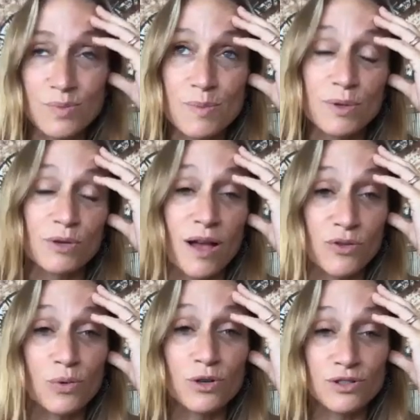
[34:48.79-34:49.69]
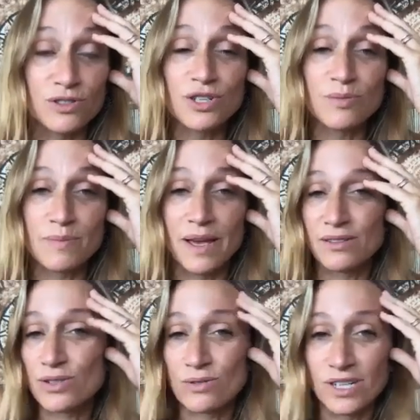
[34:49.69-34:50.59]
people around the world should be
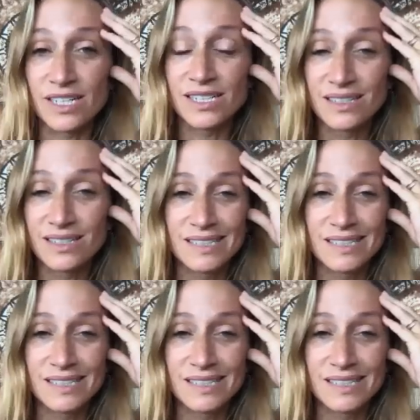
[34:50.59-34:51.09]
mandatory.